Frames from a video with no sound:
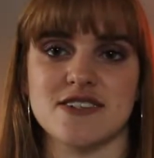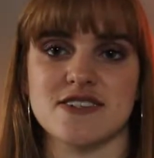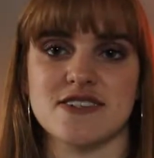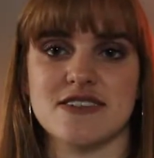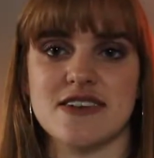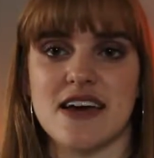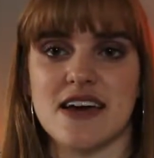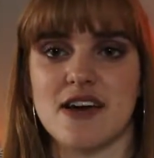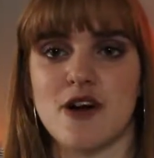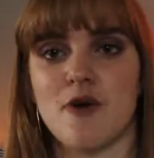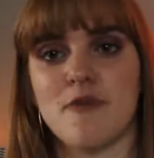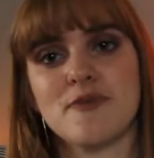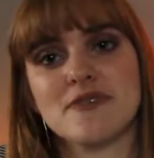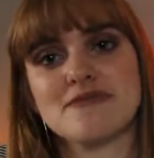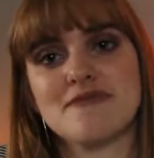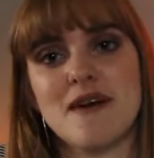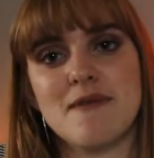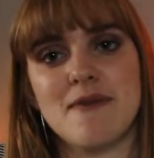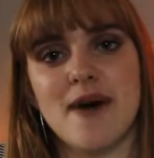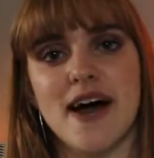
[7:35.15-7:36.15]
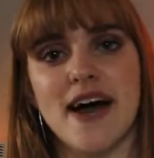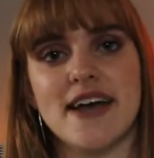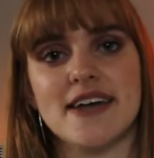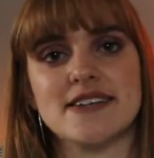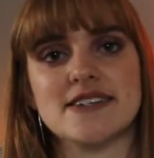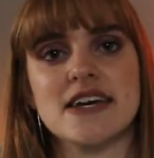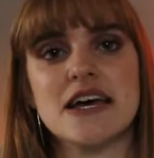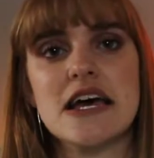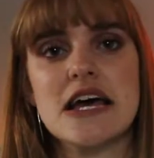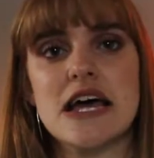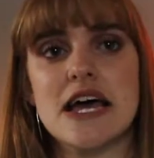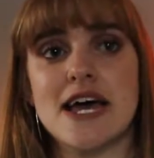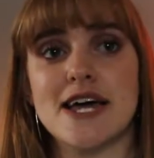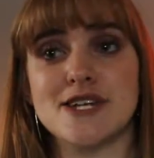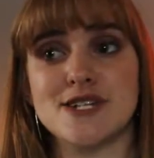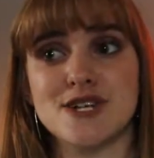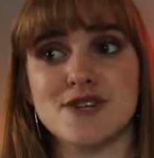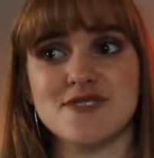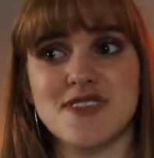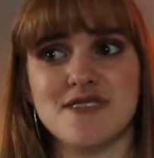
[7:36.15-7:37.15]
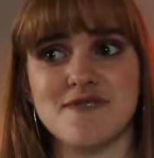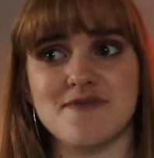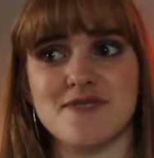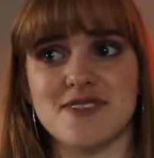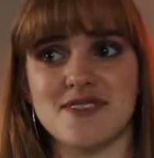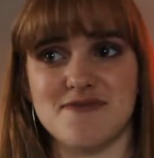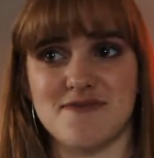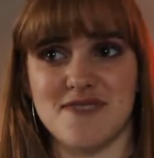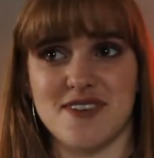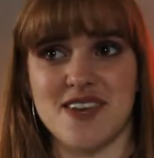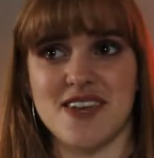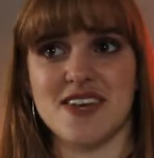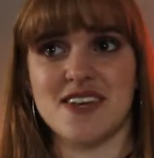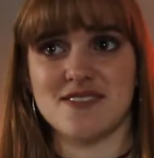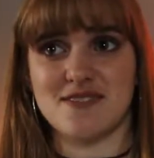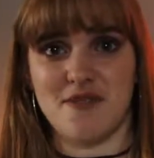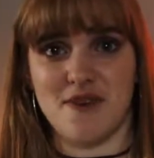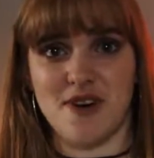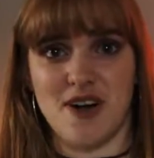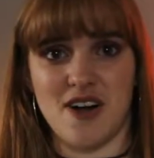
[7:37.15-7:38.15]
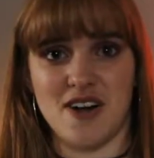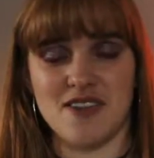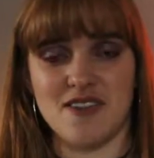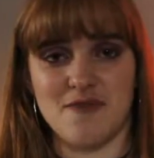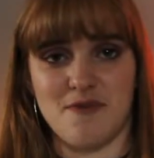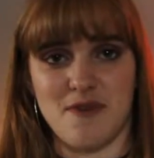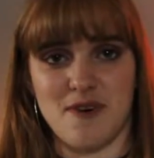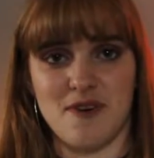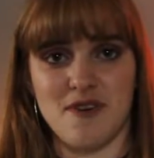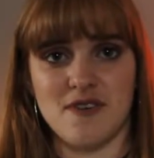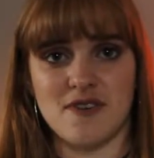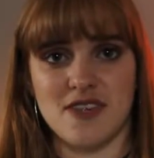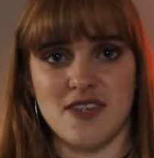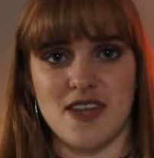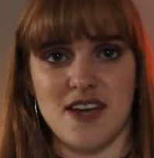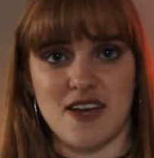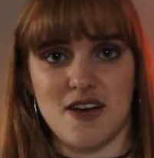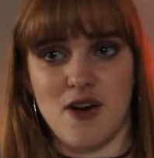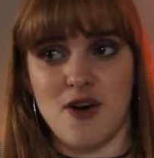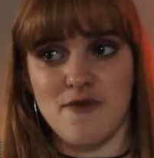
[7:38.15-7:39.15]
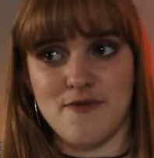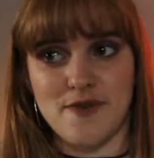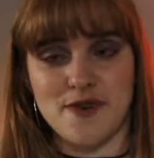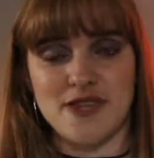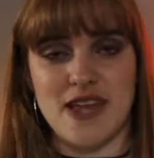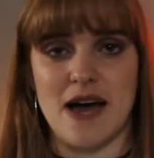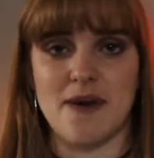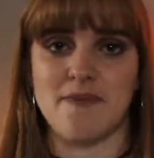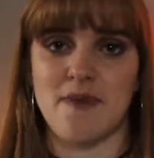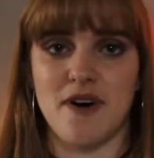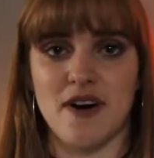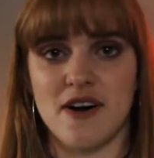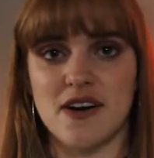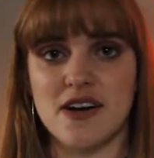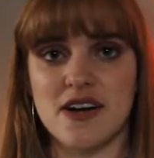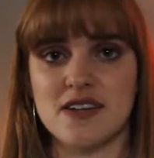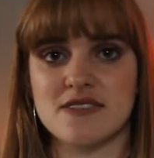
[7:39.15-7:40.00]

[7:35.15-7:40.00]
It just like opens my mind and shows like what really is going on in the world and like over in that part,